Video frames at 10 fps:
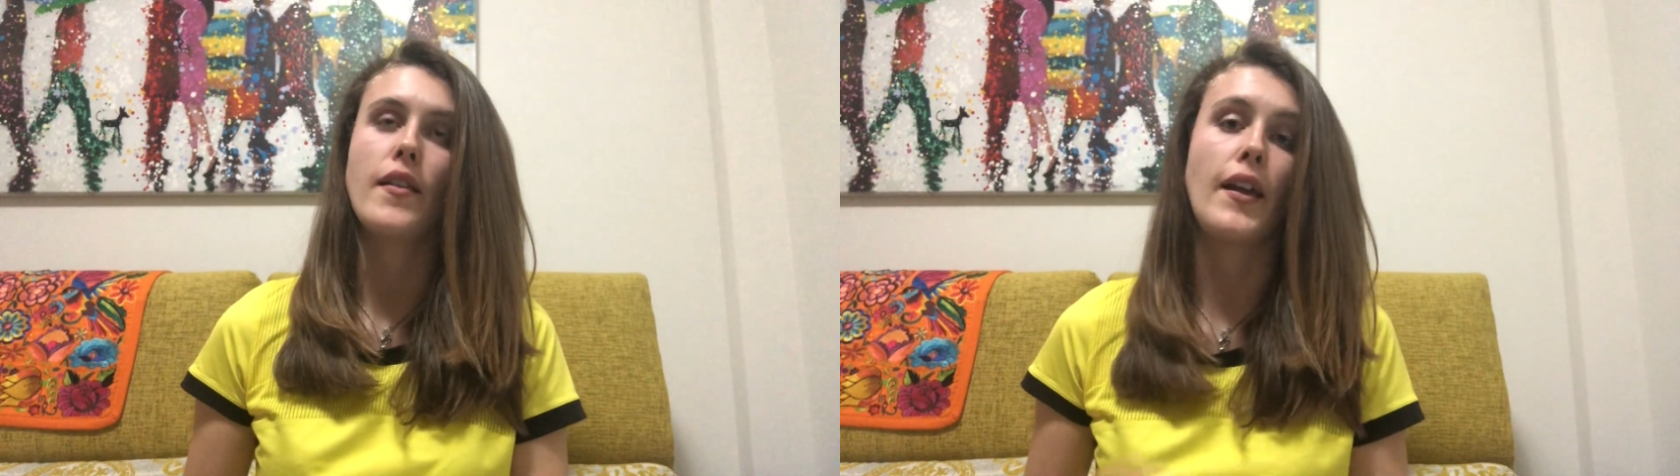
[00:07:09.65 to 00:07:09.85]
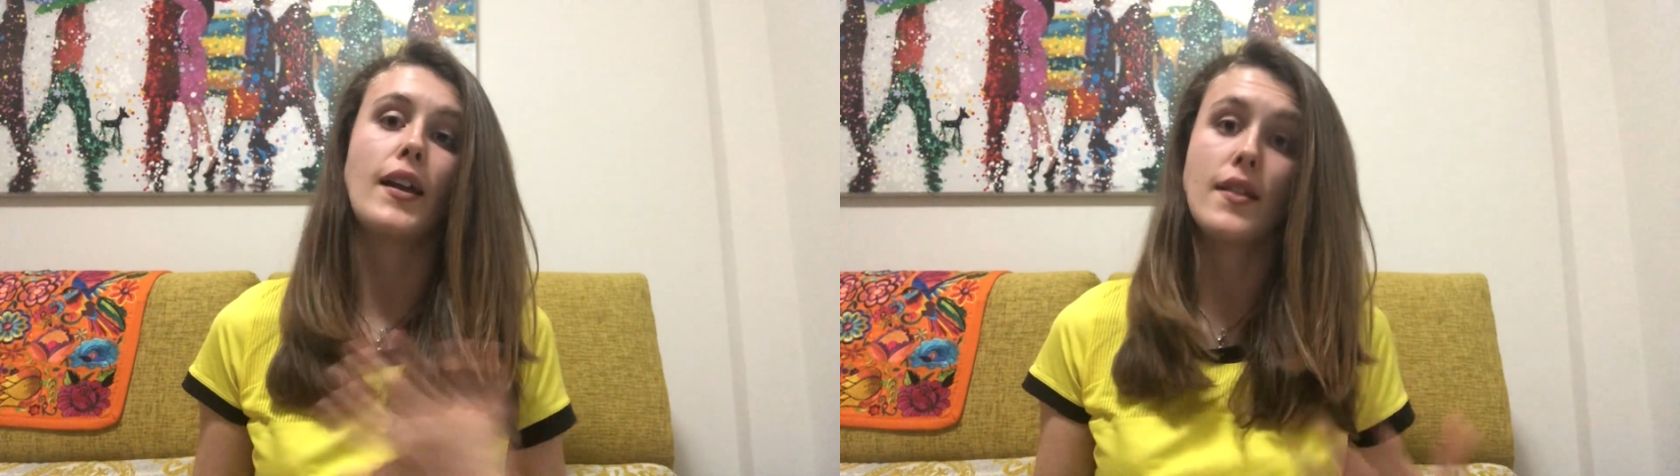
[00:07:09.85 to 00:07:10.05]

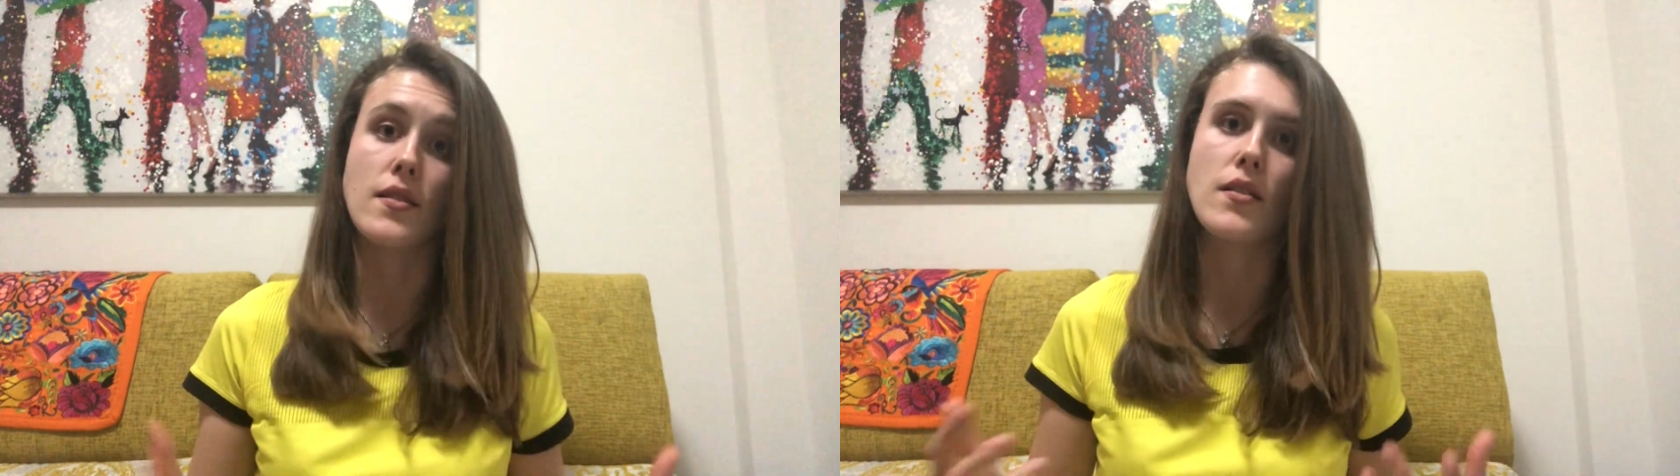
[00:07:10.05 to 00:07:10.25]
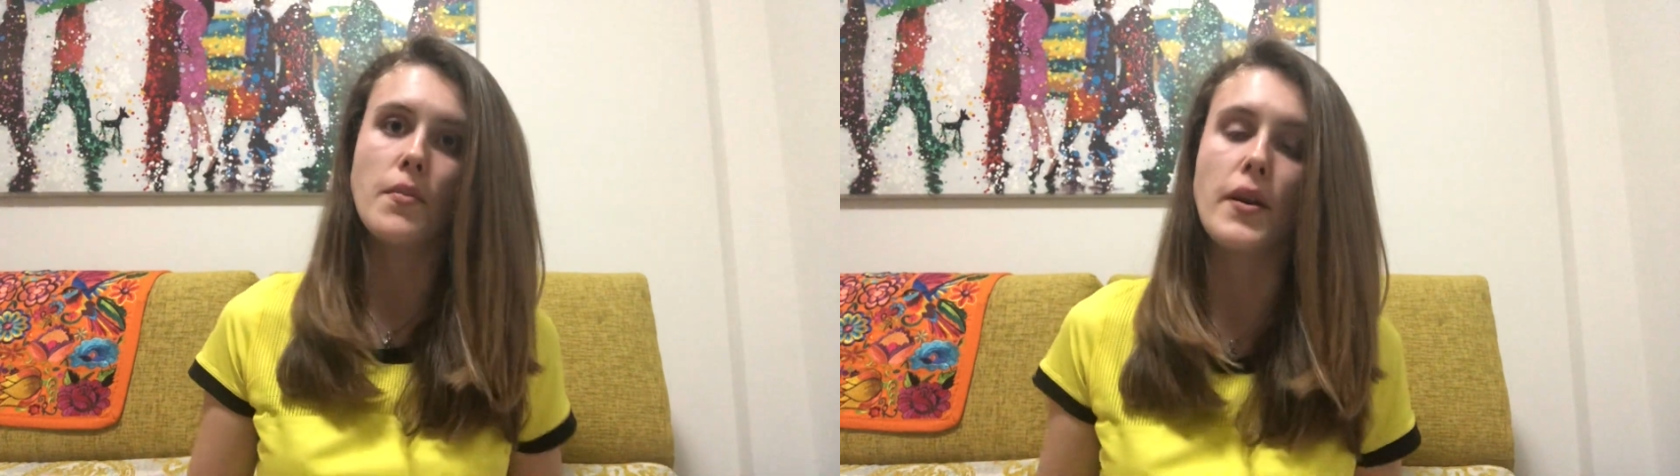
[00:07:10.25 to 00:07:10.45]
that
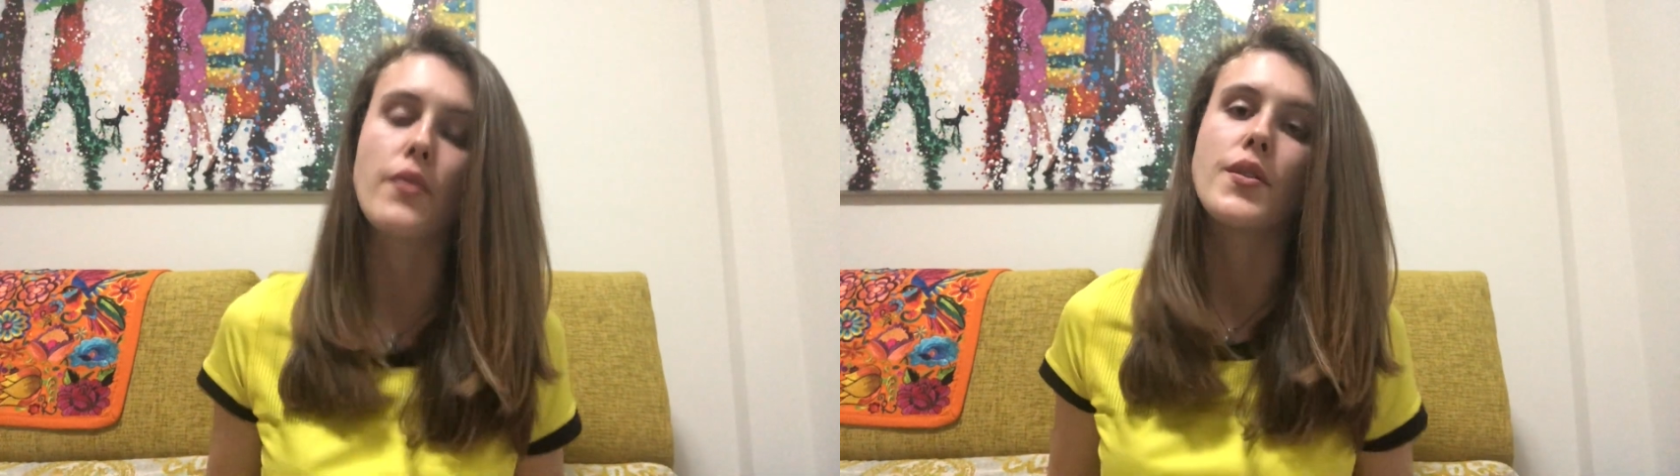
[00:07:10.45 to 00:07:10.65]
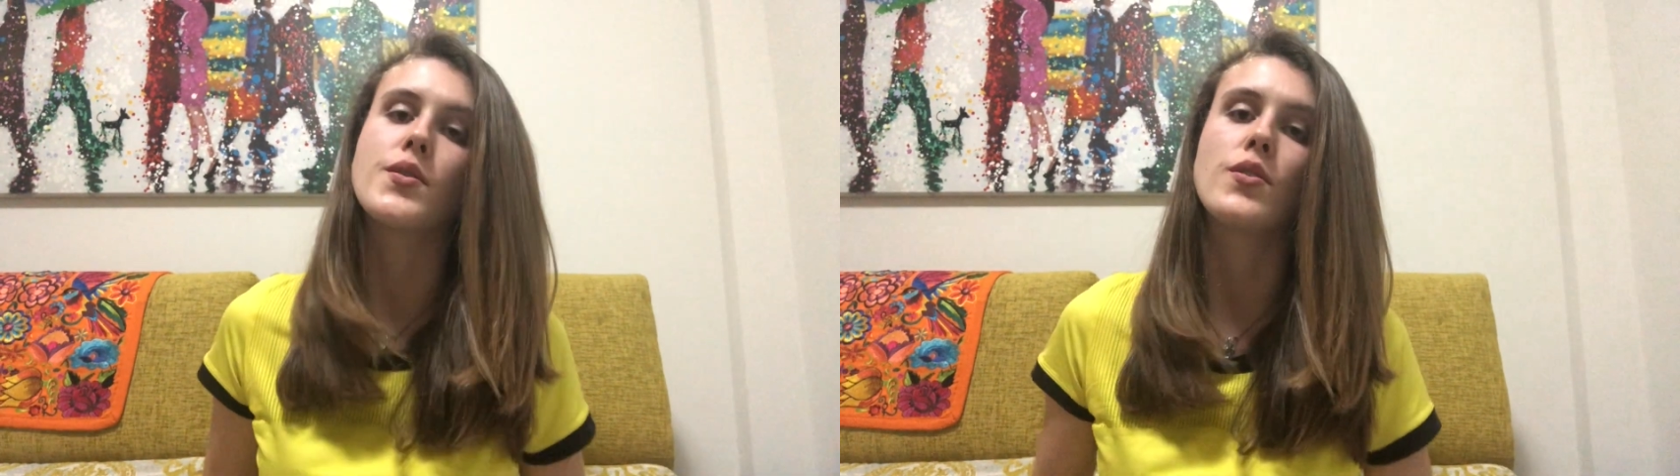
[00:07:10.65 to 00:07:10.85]
is a
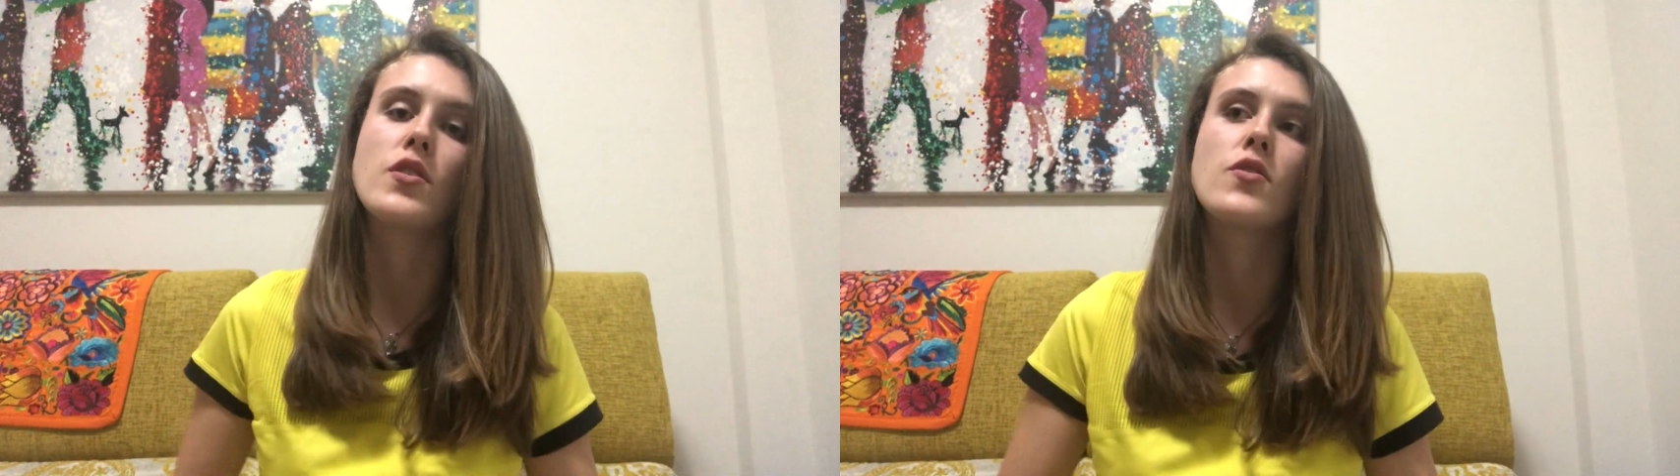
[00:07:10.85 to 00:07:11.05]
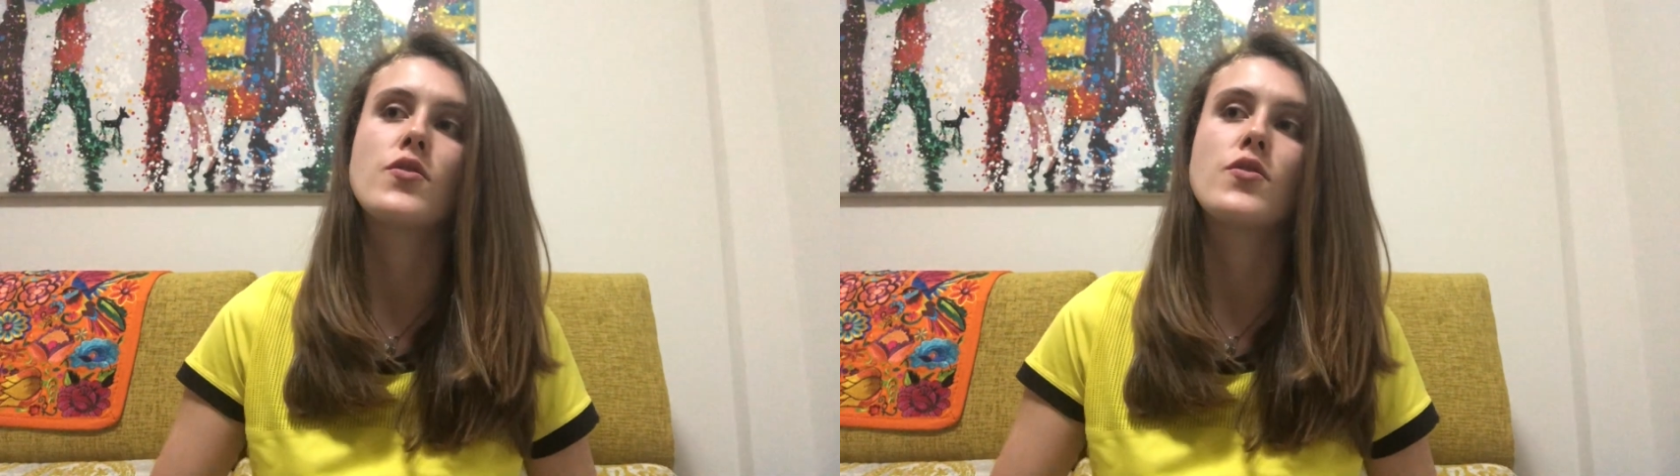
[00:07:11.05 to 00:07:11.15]
big resource,